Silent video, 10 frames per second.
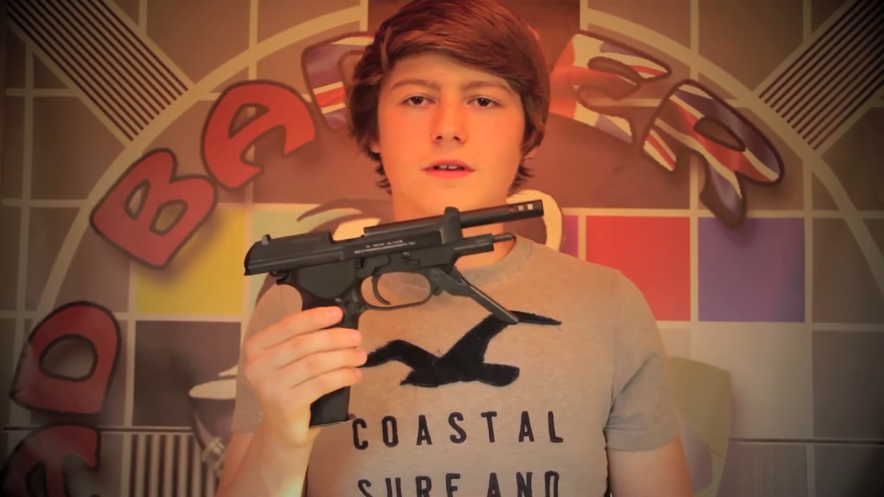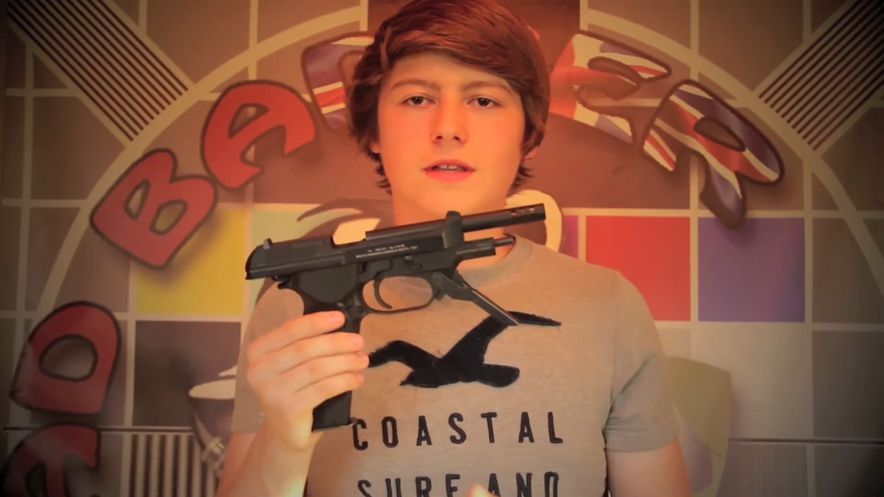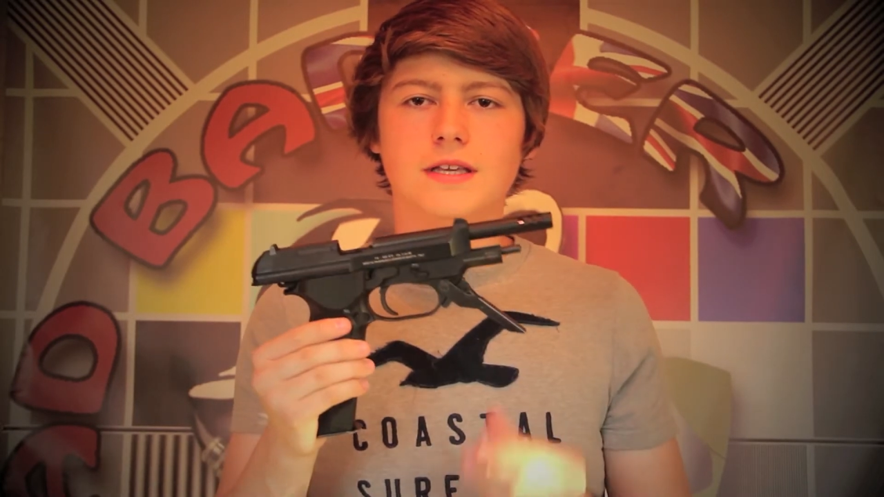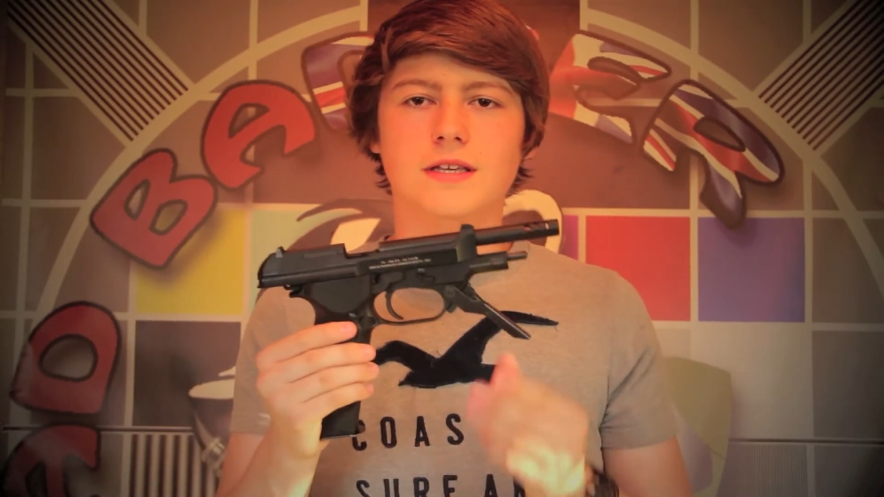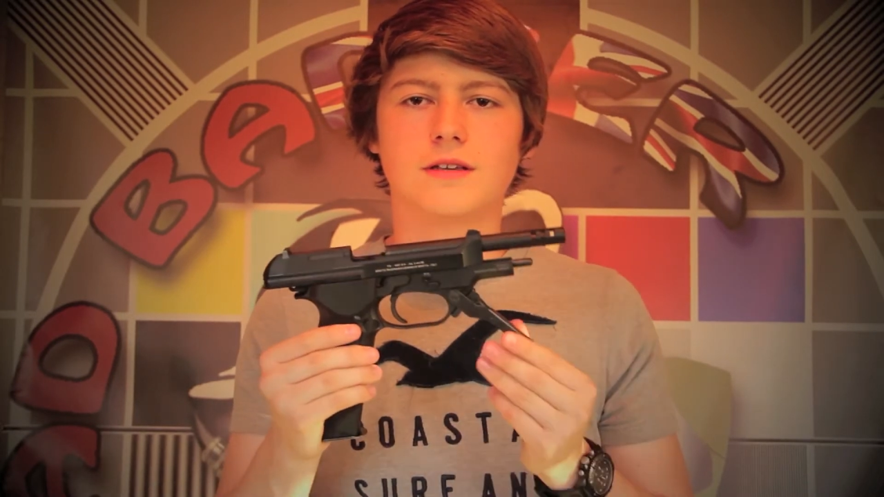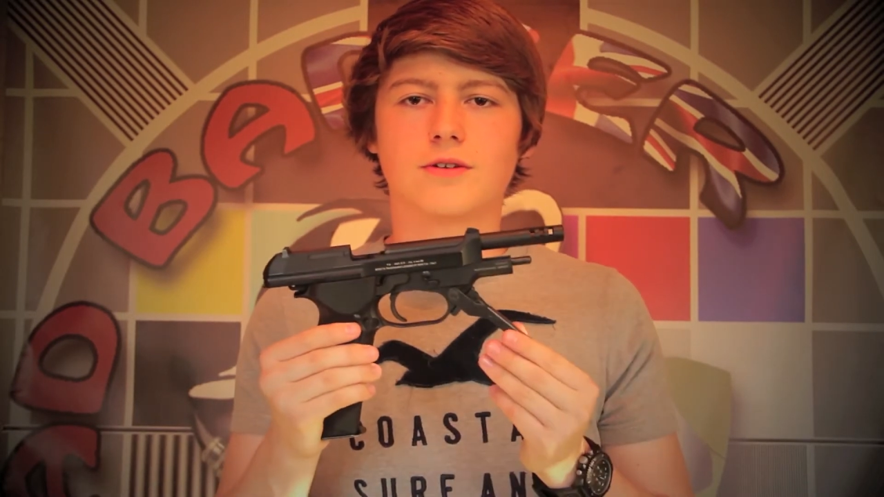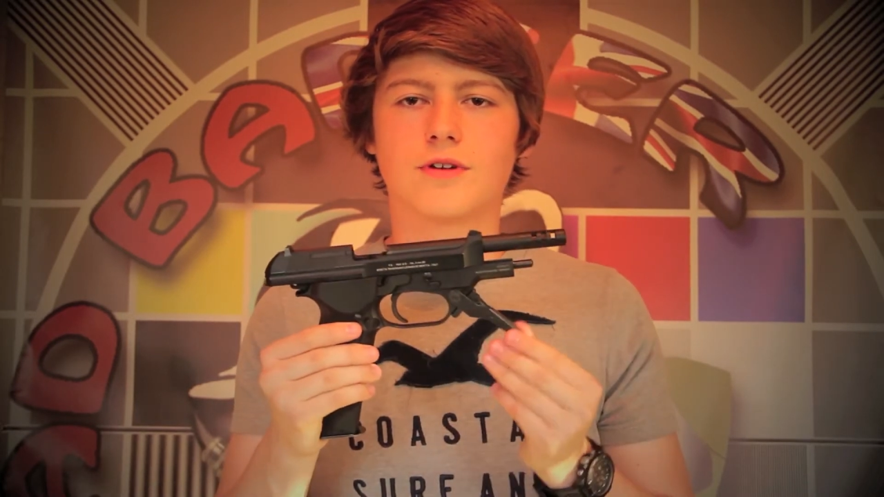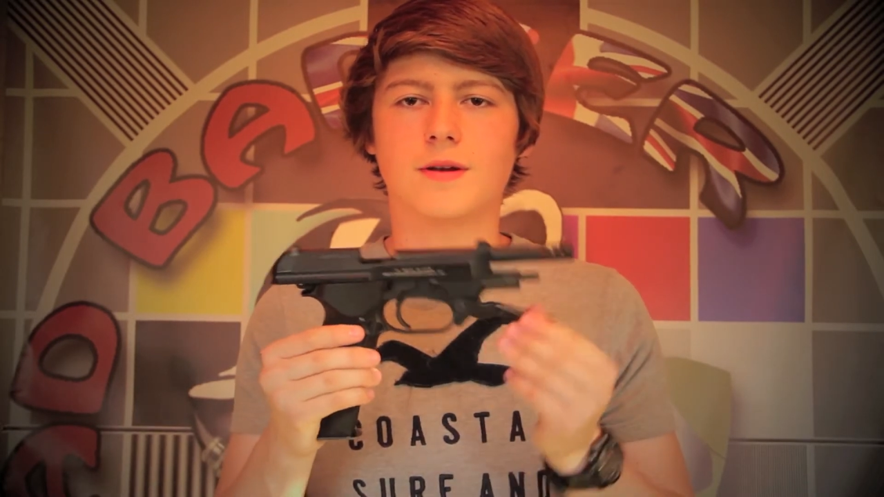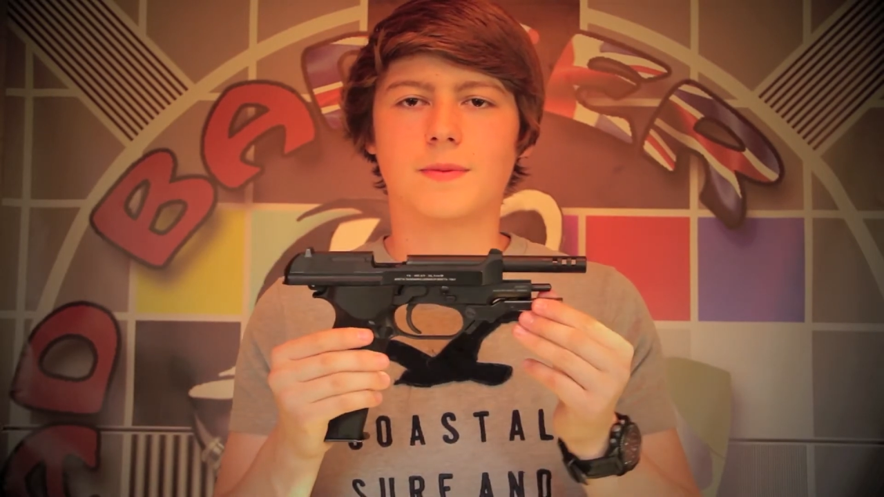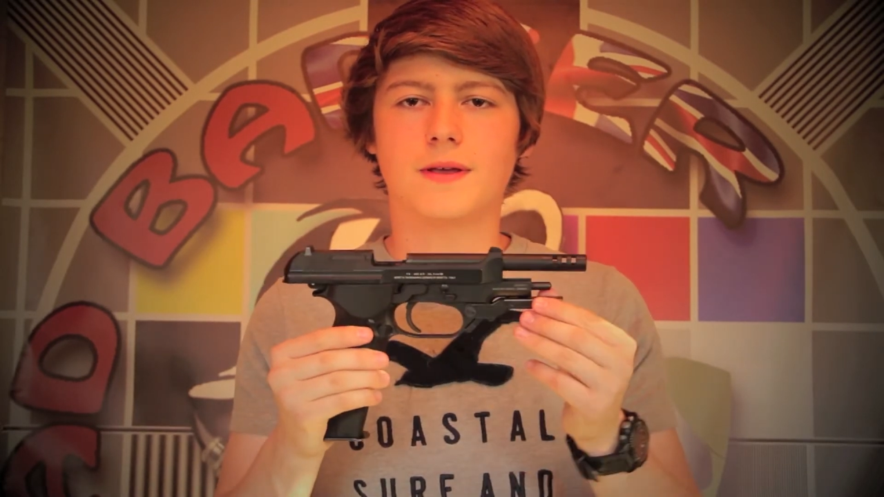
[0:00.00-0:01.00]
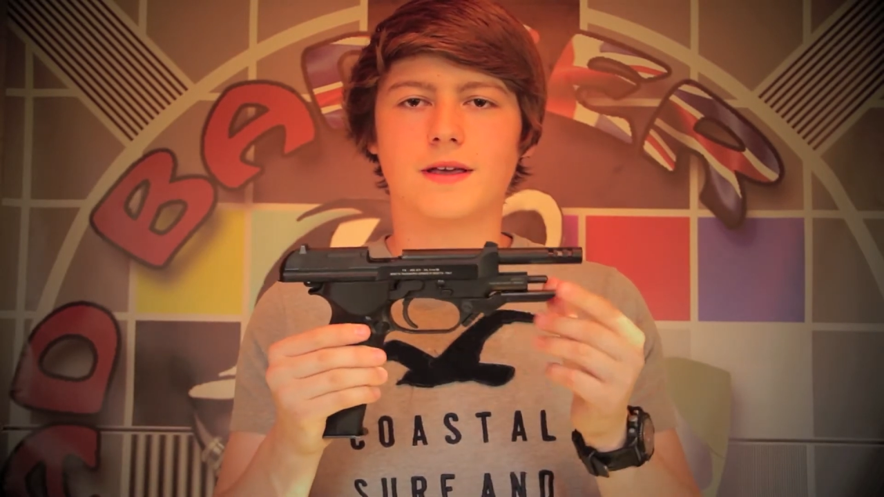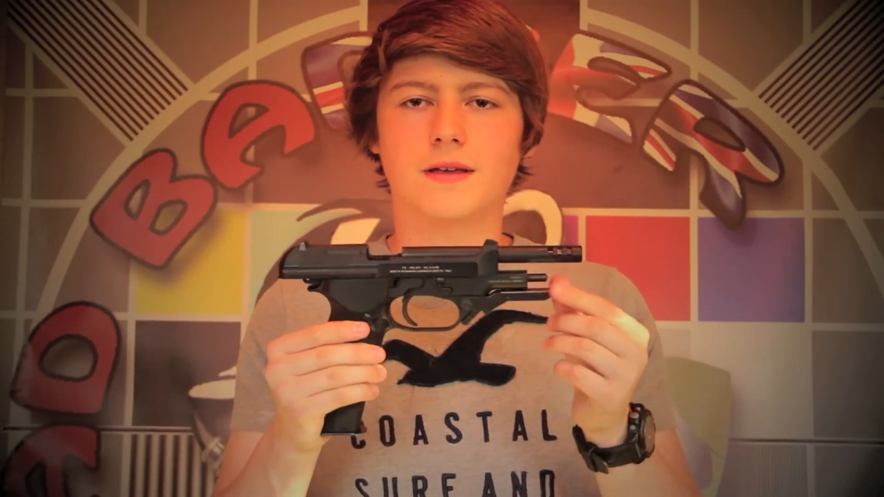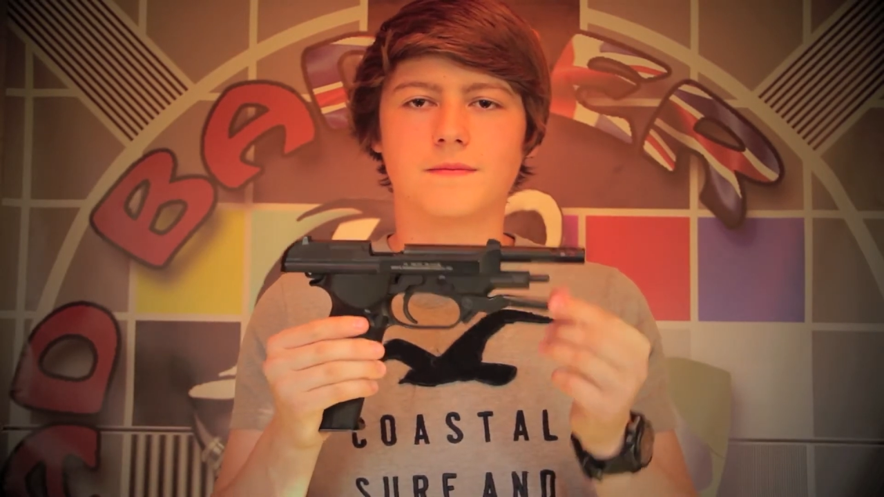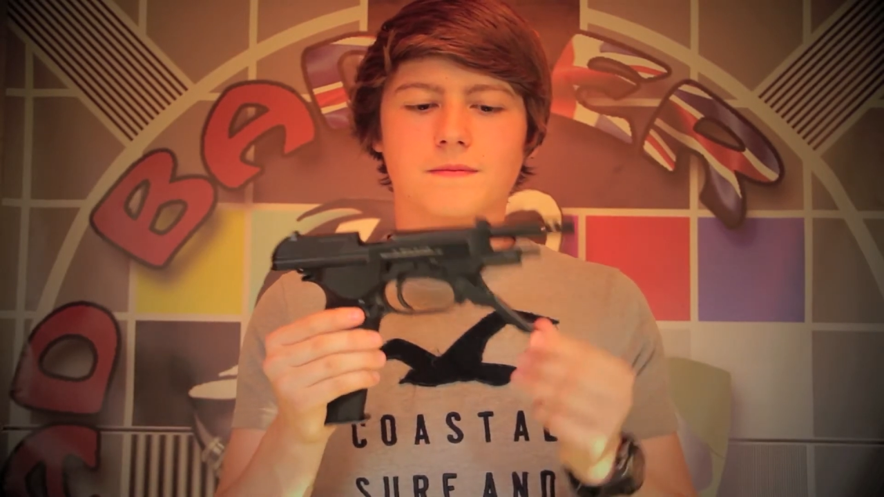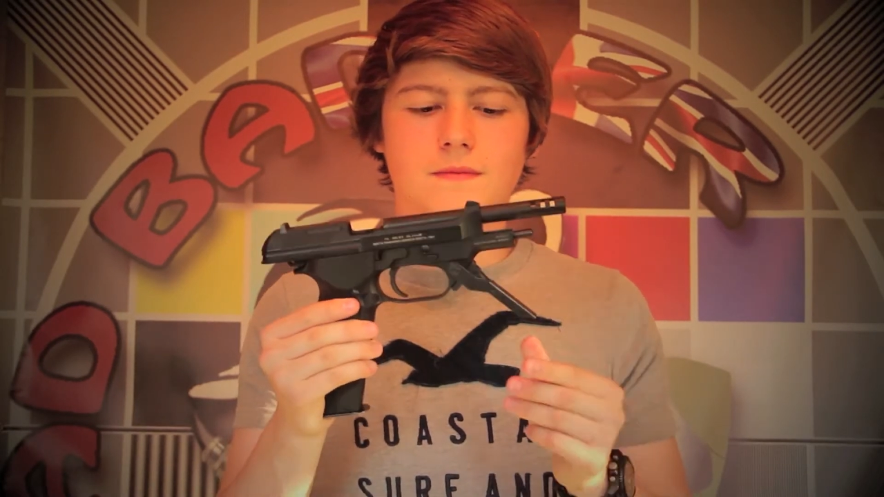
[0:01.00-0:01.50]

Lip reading: The grip here